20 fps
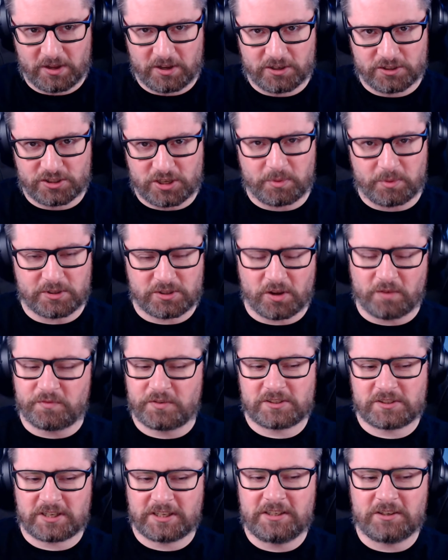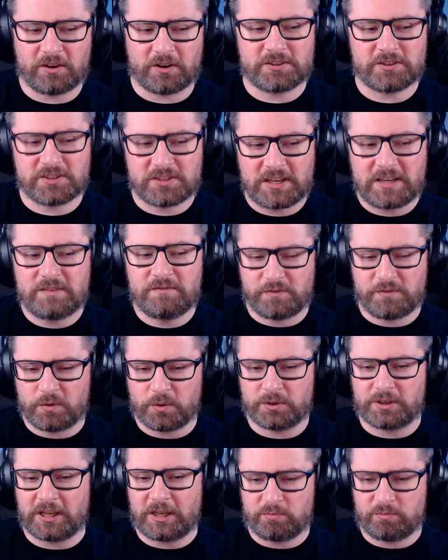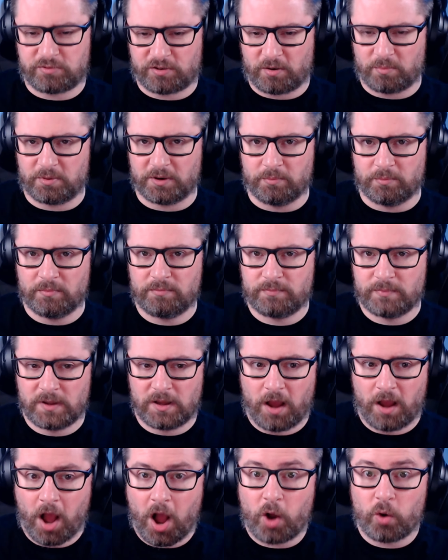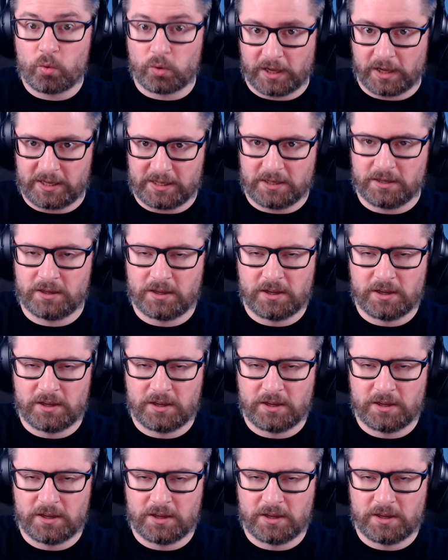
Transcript: So it's obviously not a C4D problem wholly.